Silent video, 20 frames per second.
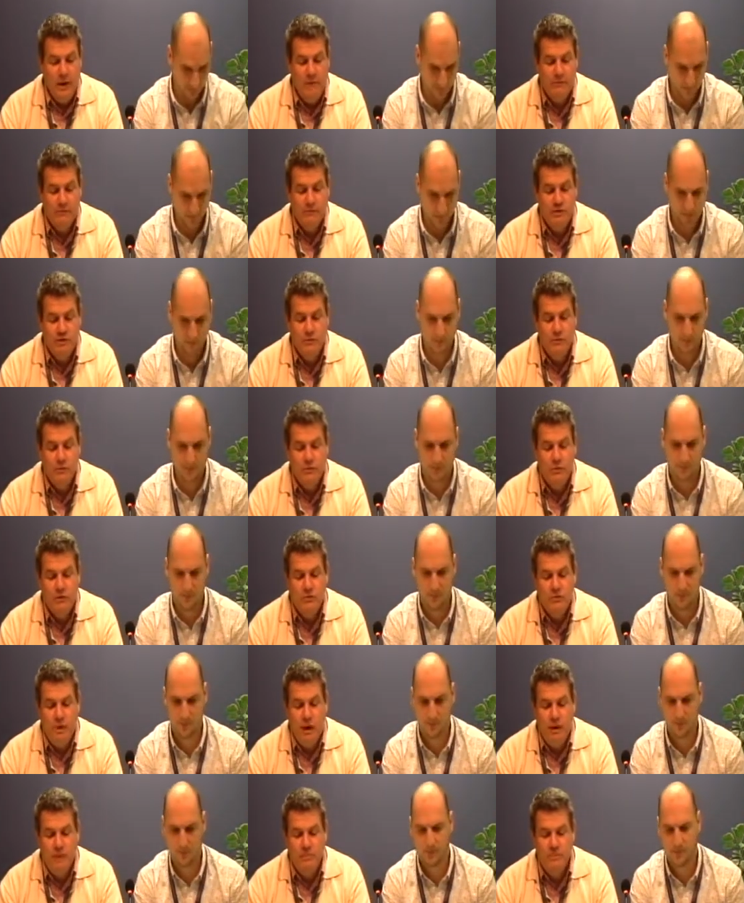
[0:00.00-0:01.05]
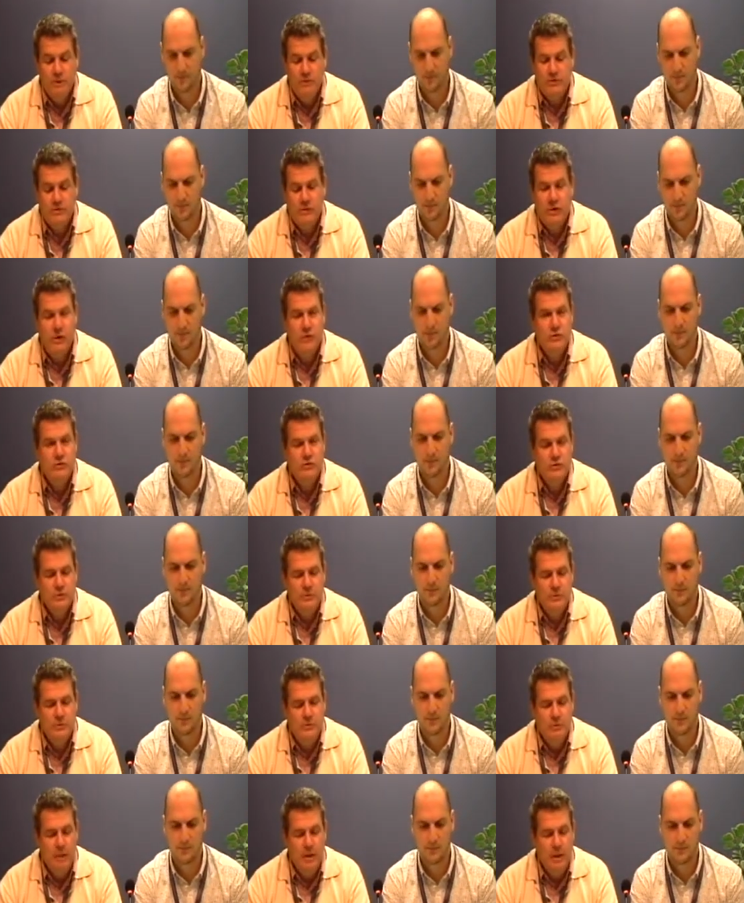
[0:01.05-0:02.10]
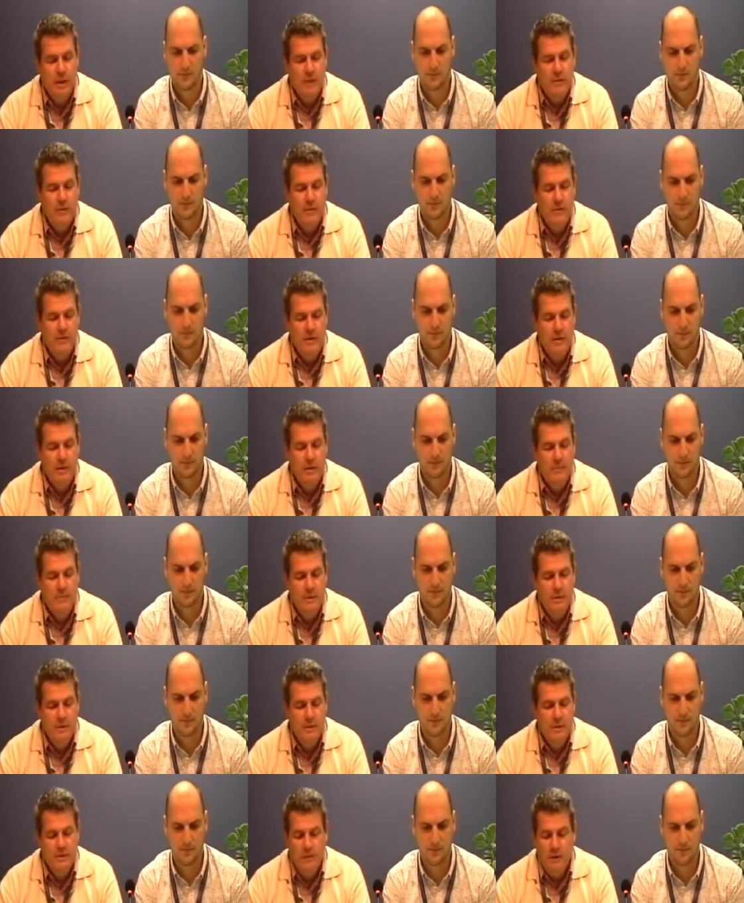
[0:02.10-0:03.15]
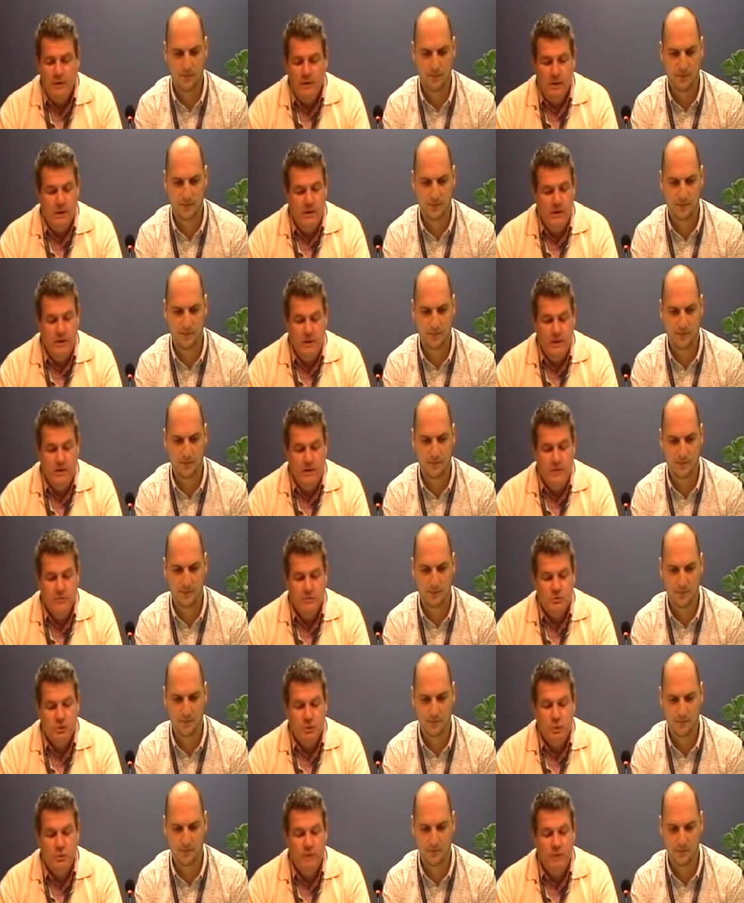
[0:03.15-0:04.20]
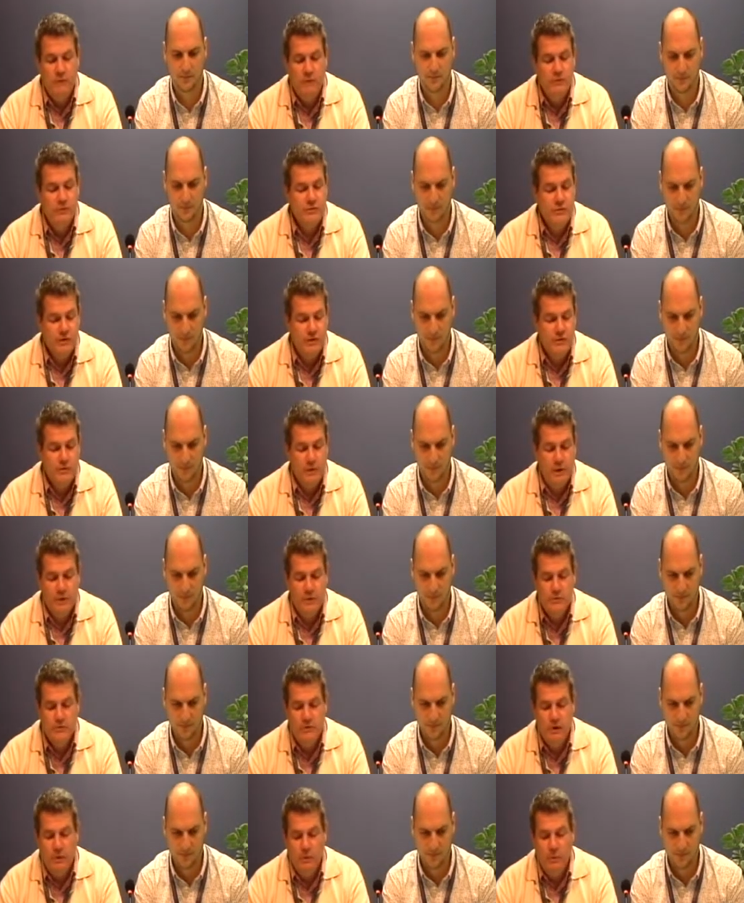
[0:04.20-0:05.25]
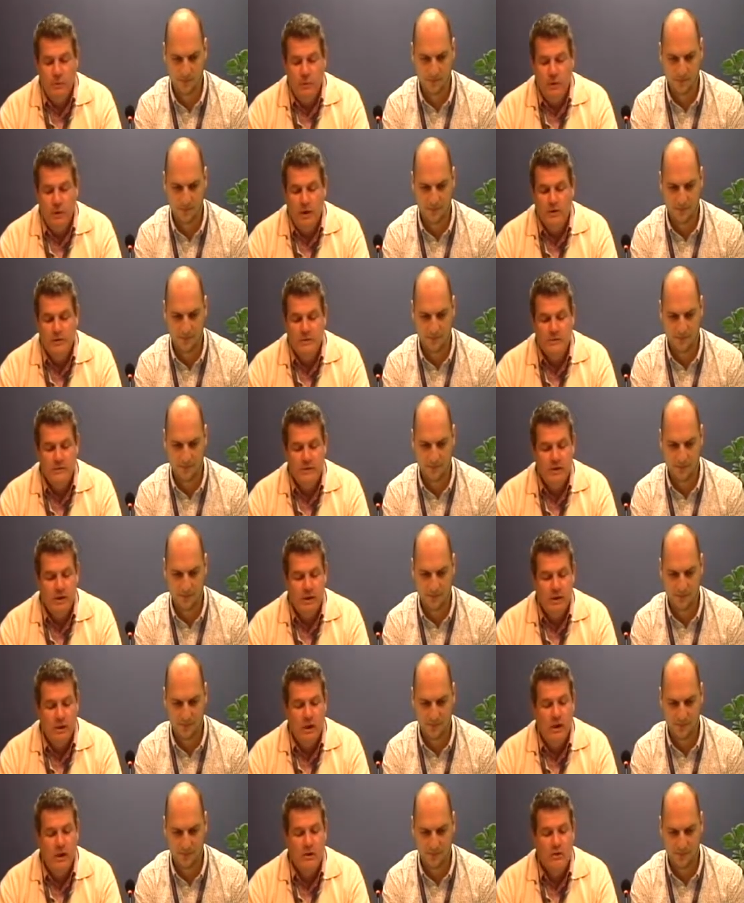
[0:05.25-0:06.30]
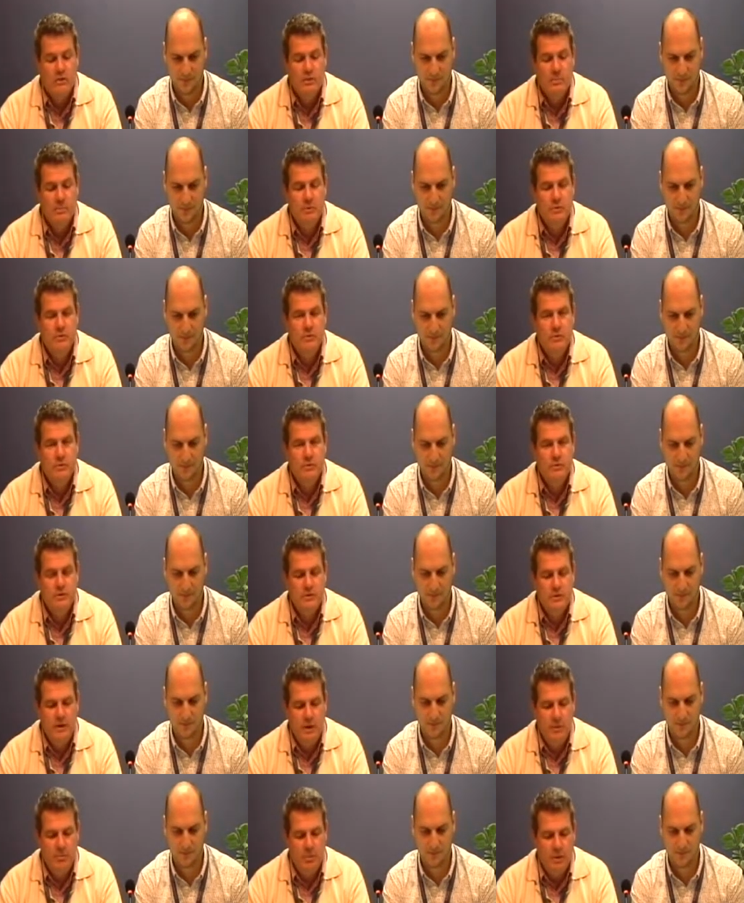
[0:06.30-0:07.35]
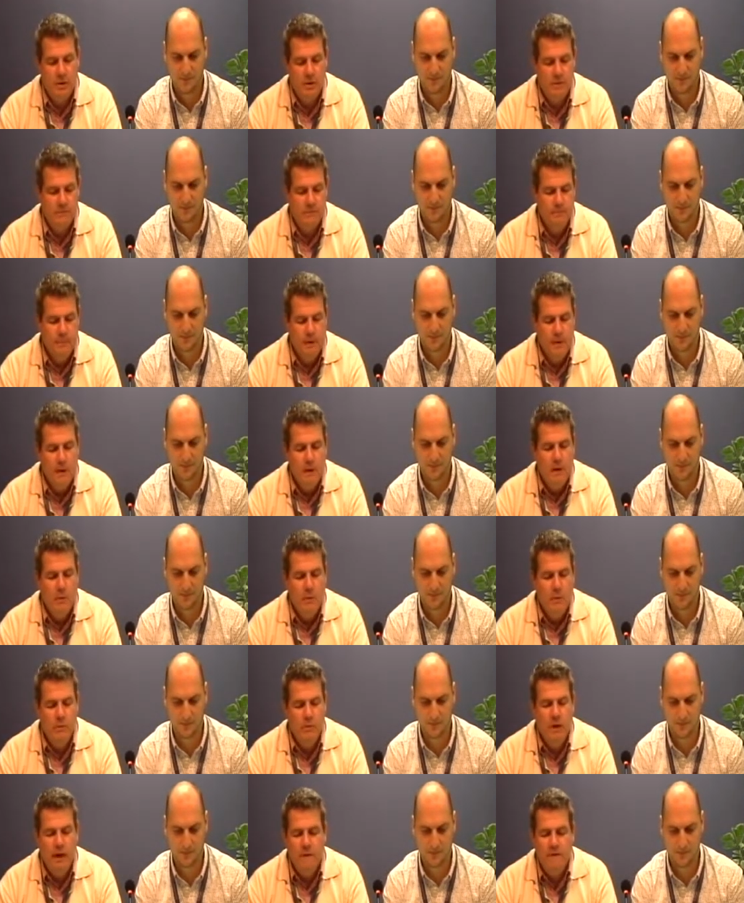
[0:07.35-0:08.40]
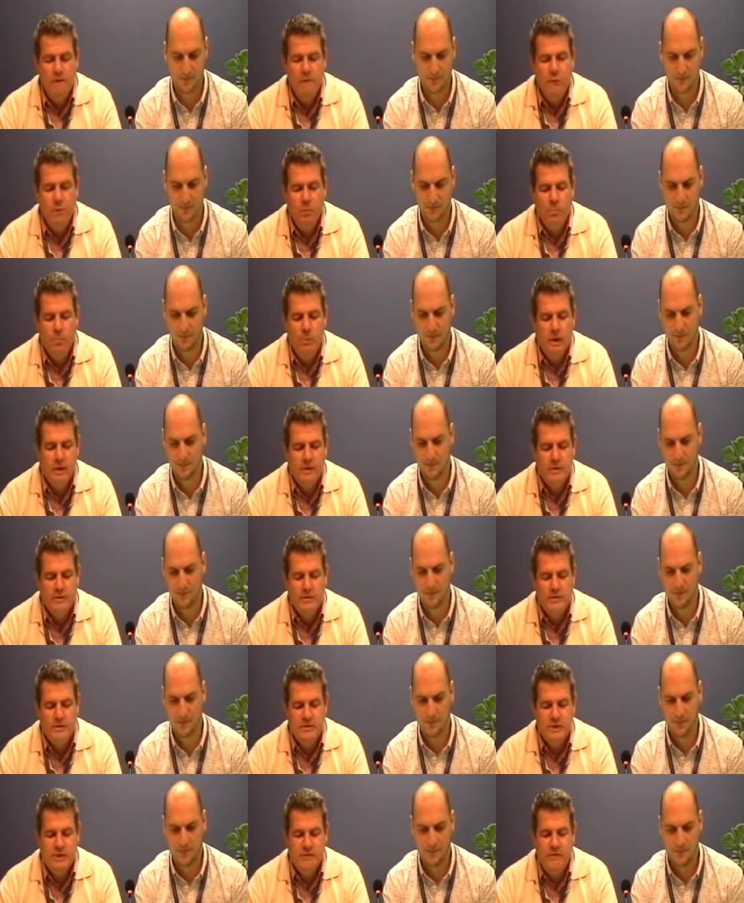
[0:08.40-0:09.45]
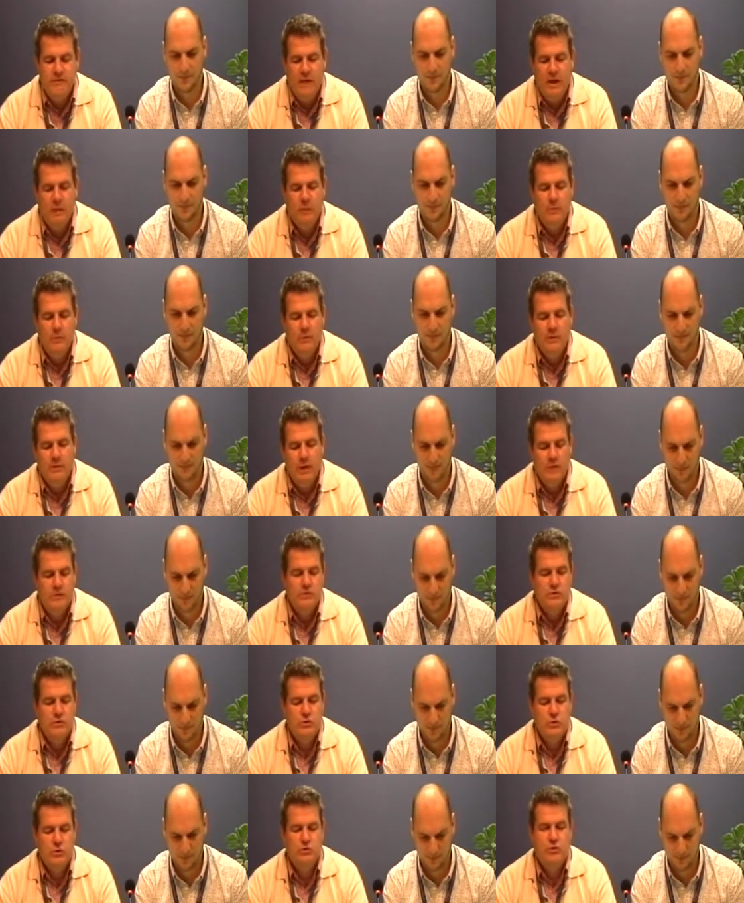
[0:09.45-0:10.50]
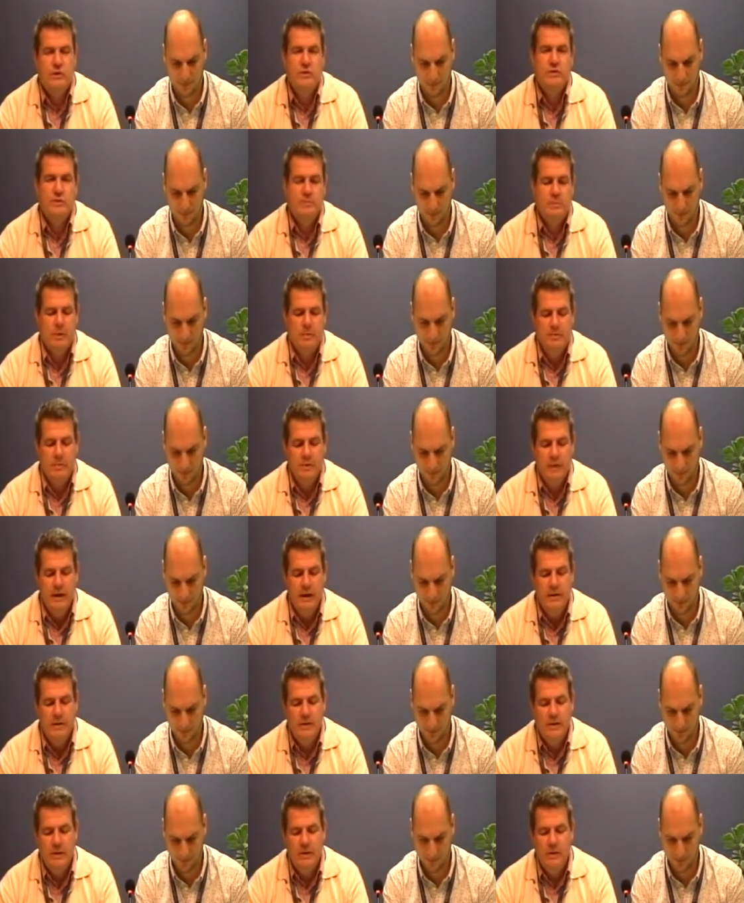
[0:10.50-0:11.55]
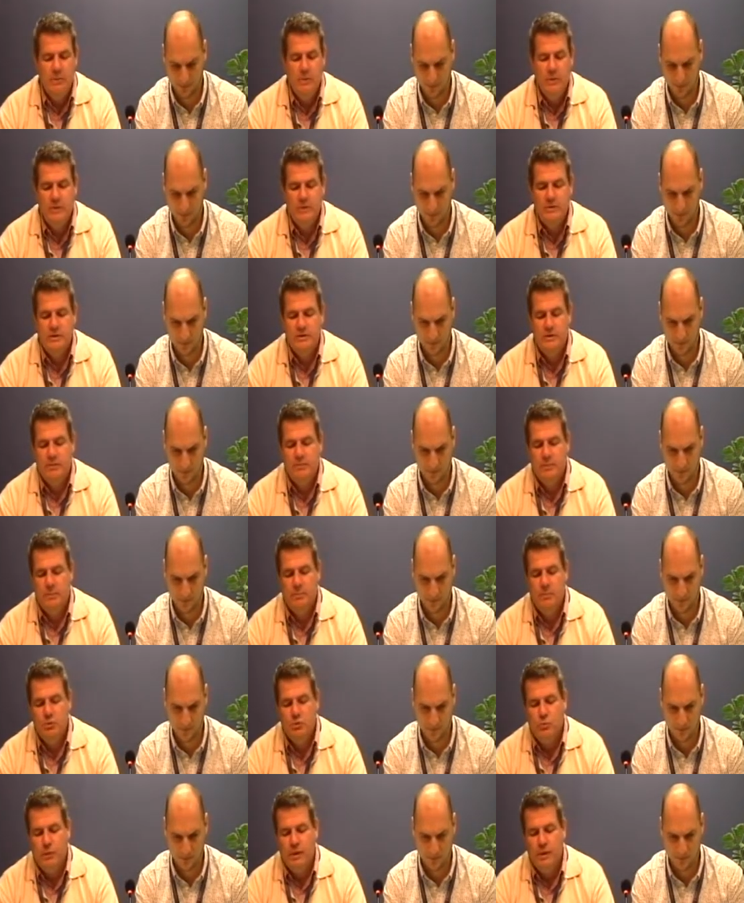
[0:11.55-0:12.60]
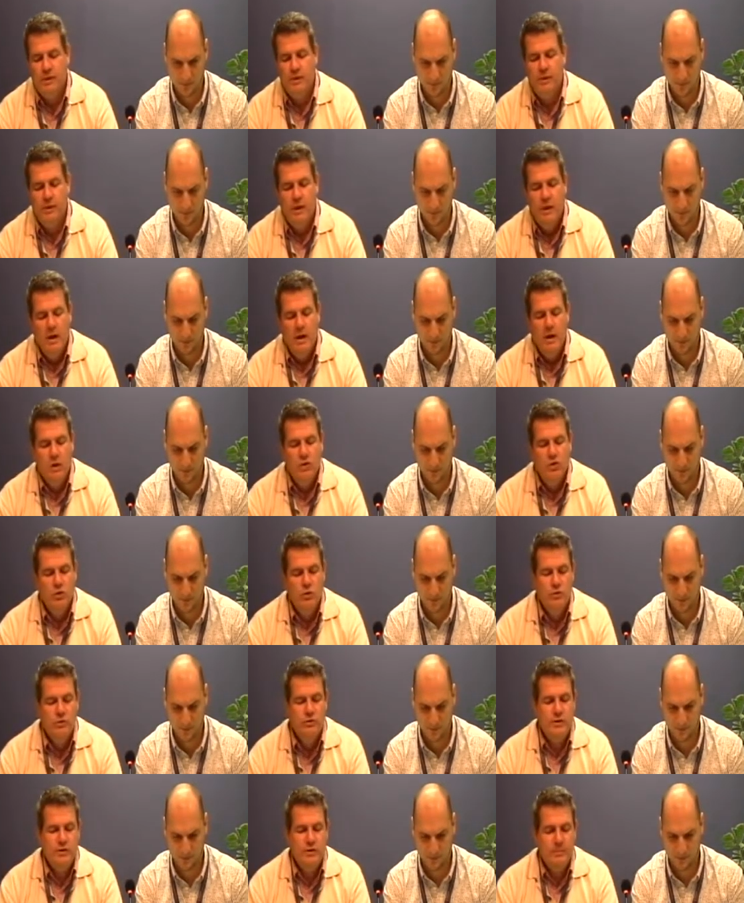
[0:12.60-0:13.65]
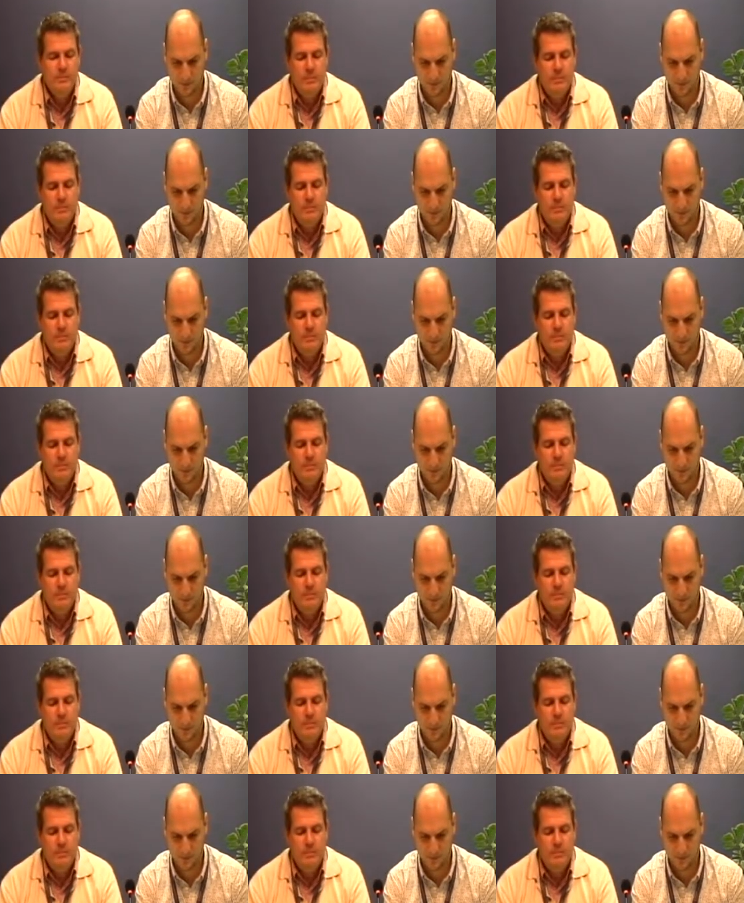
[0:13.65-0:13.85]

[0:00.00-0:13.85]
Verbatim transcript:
Speaker 1: a sixth grade track meet starting soon. The team, uh, the team is only for sixth graders, and we want to see a large number of students to take part. We will have four practices on the following dates Tuesday, September 19th, Wednesday, September 20th, Tuesday, September